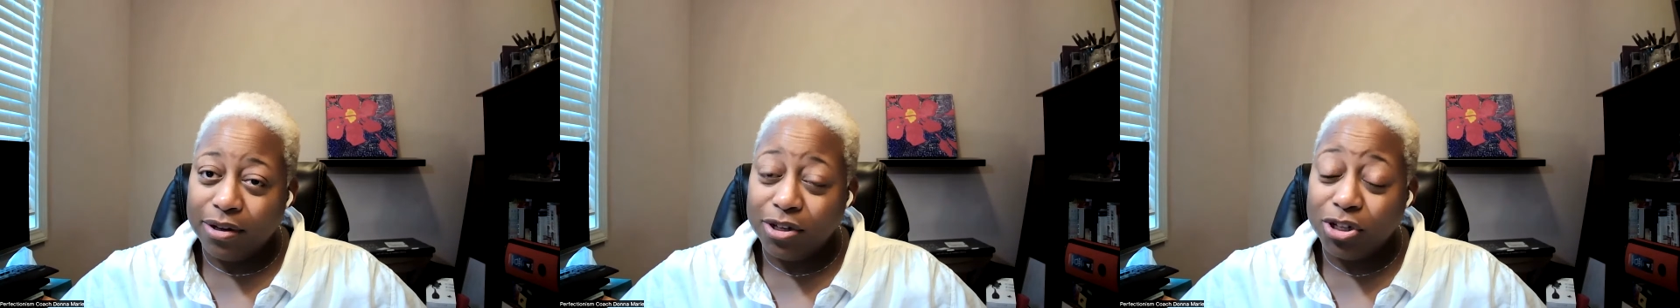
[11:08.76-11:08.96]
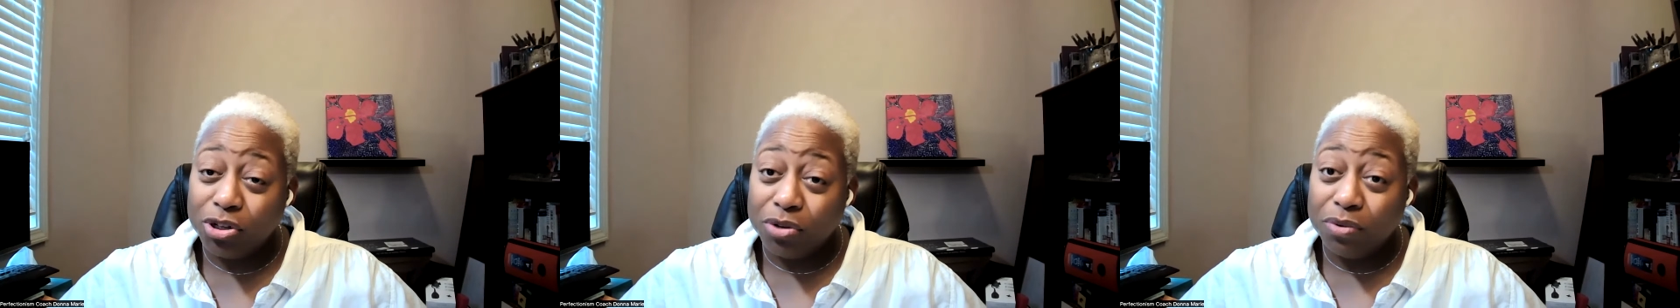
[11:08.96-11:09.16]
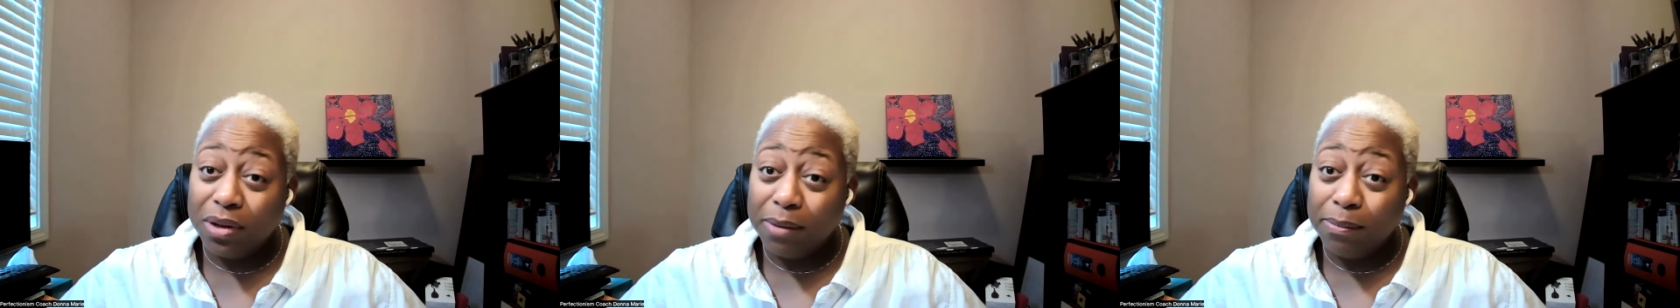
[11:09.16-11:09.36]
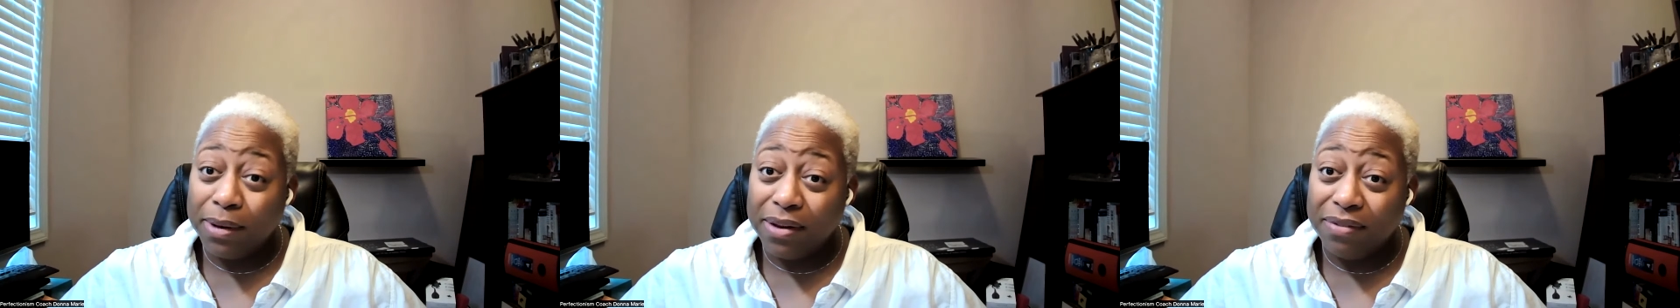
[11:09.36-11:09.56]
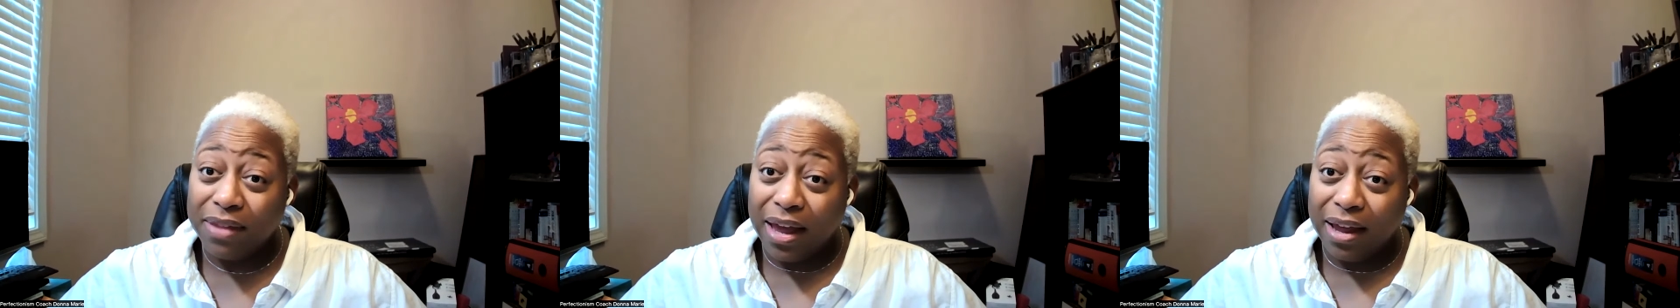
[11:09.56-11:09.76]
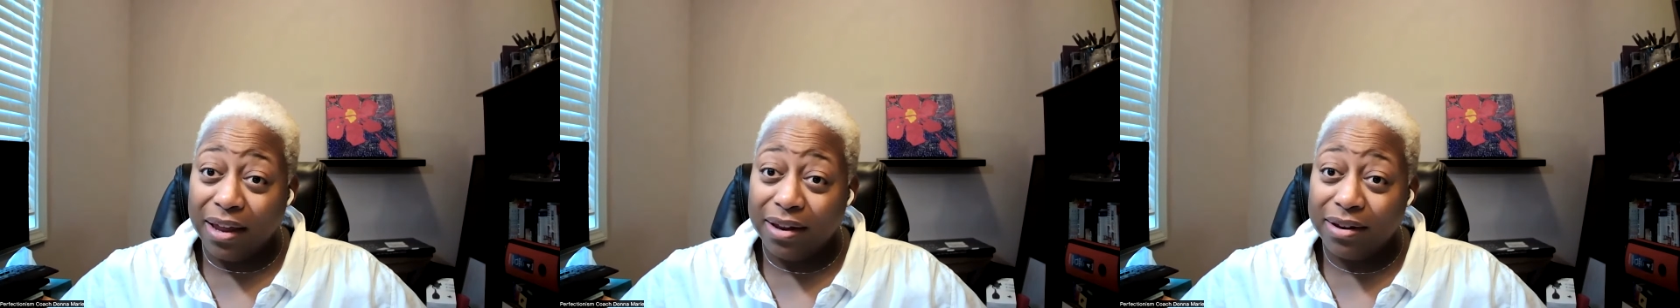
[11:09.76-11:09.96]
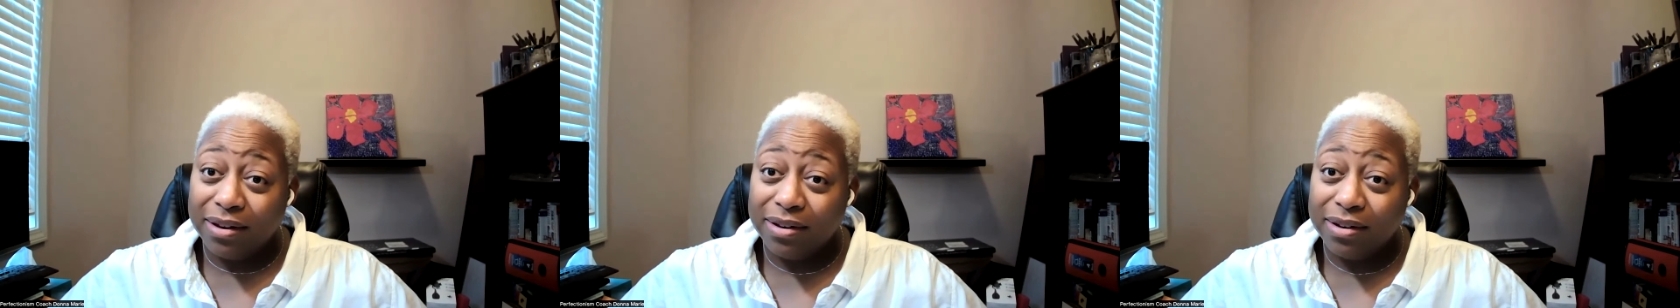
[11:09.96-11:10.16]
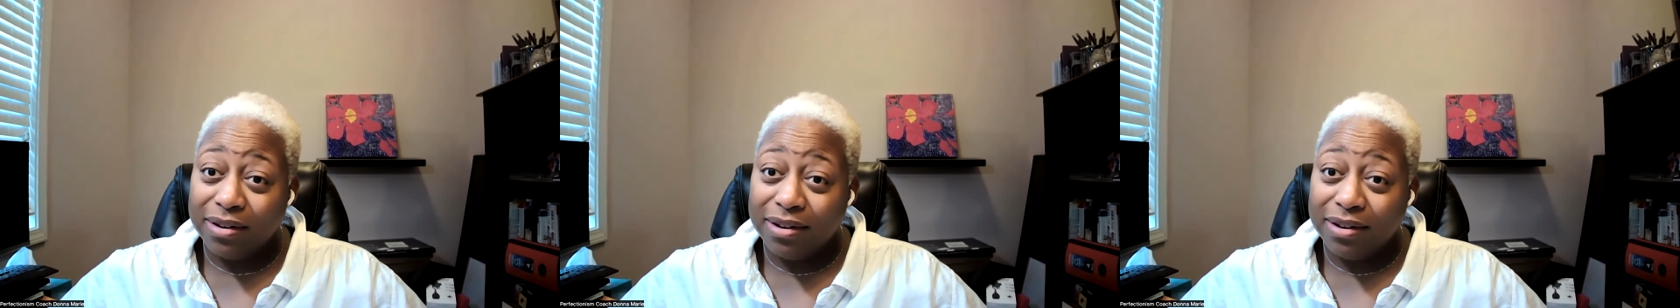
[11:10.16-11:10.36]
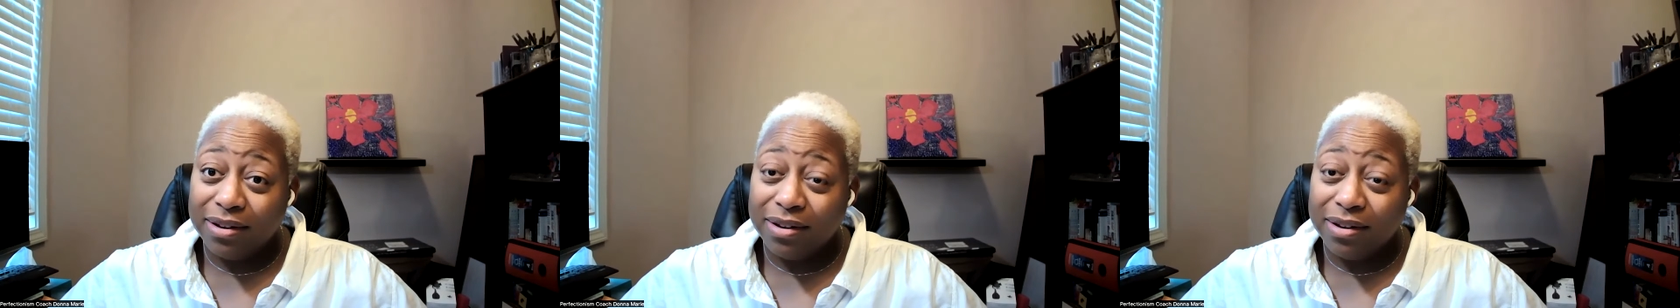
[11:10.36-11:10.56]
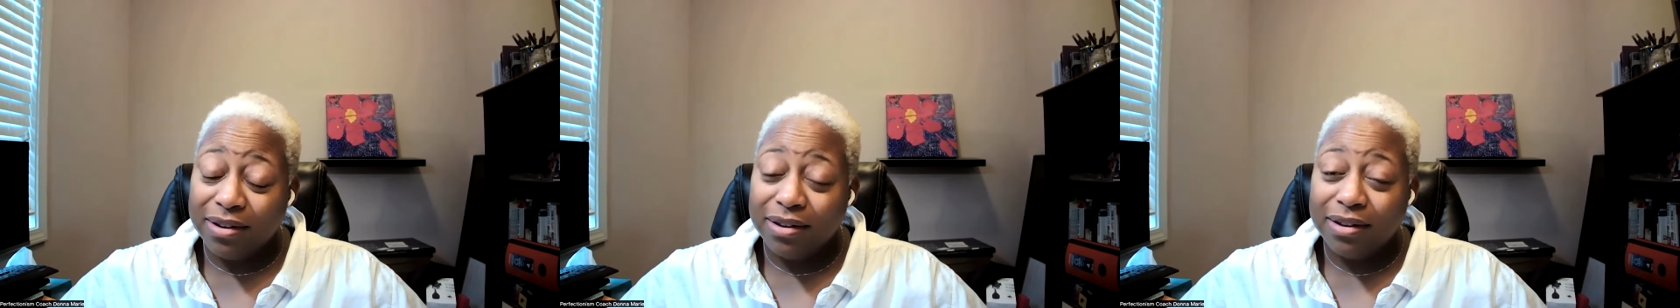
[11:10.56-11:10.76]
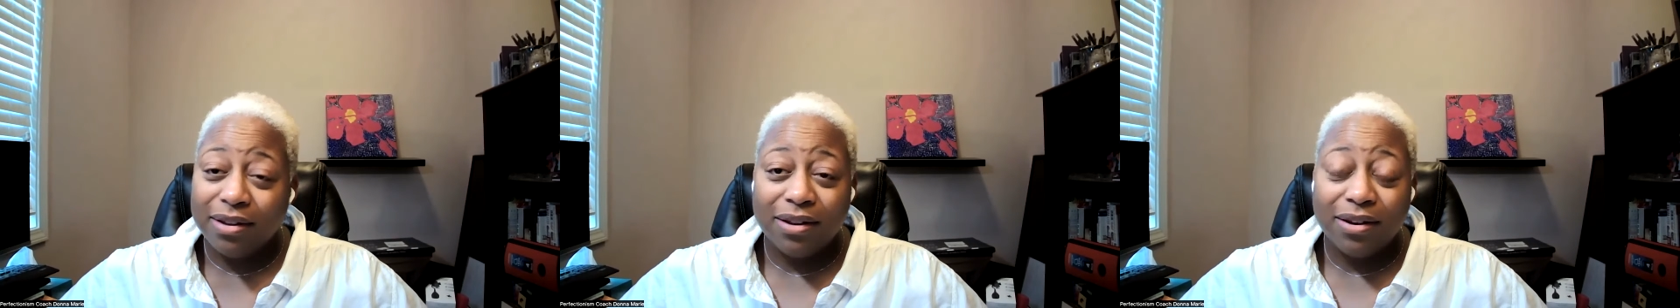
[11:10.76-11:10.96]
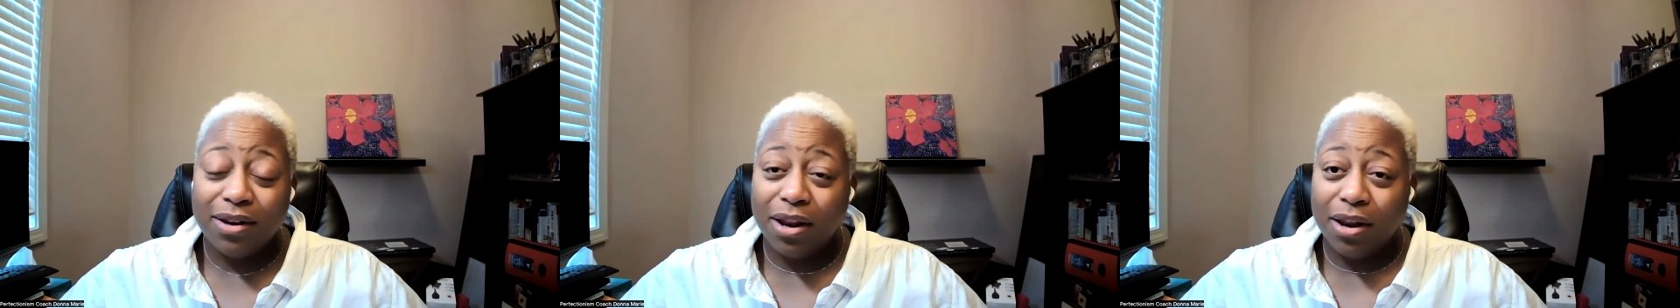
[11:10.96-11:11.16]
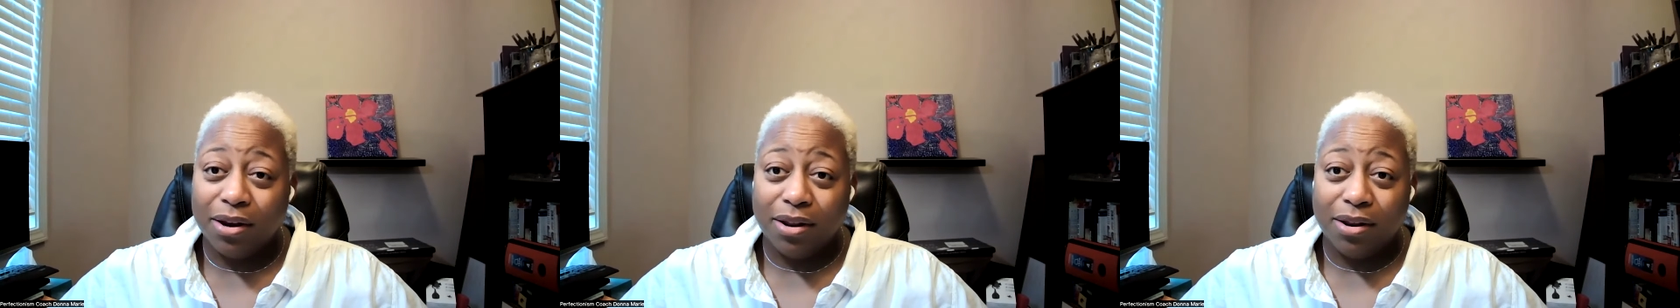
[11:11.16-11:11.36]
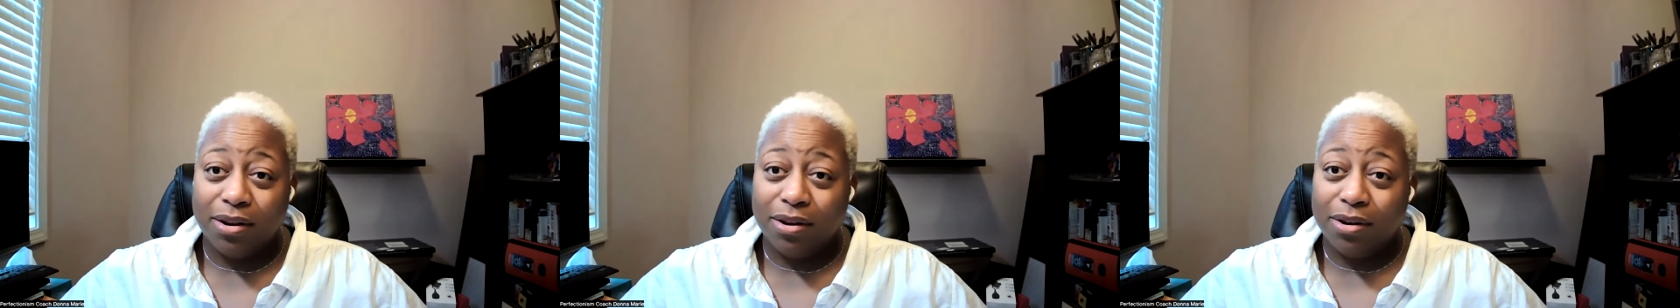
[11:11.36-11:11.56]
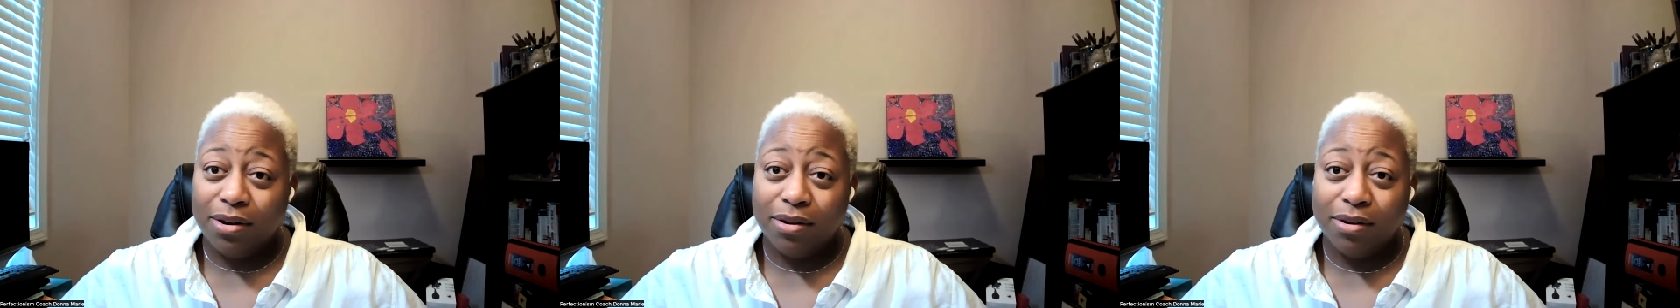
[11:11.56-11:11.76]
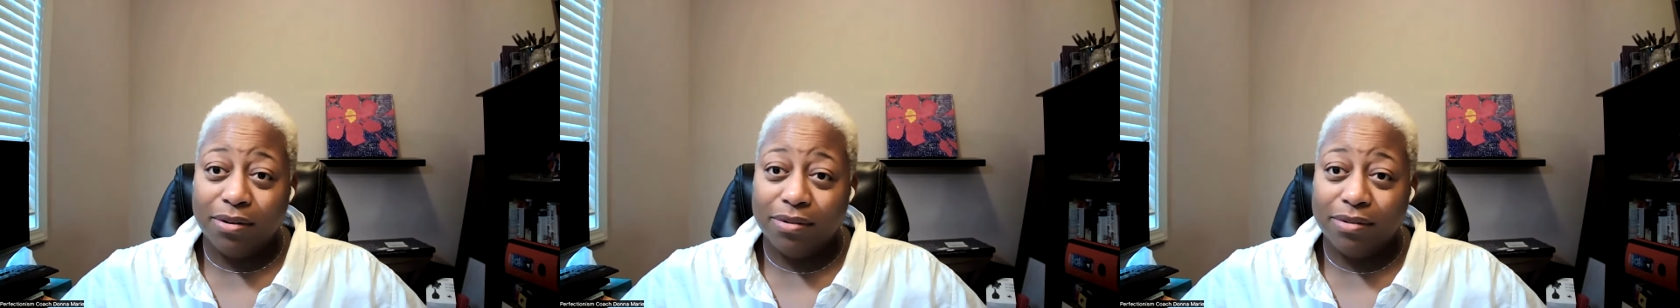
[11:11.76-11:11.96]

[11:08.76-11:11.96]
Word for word: Do you really believe that? No, no, no, no.